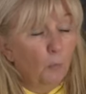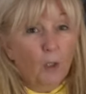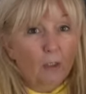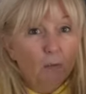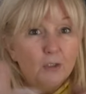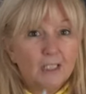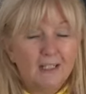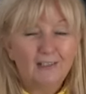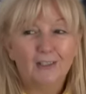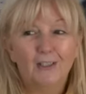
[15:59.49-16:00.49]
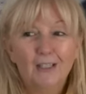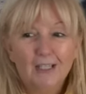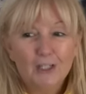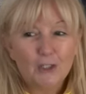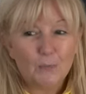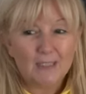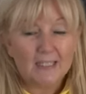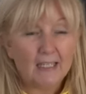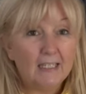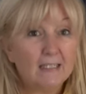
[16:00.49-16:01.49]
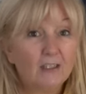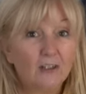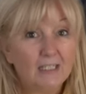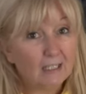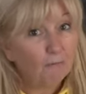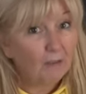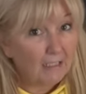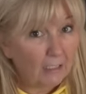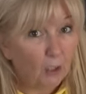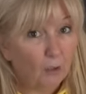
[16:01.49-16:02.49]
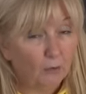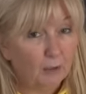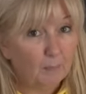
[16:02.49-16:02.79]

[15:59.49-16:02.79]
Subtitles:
world, should we say, it started to get really hot on the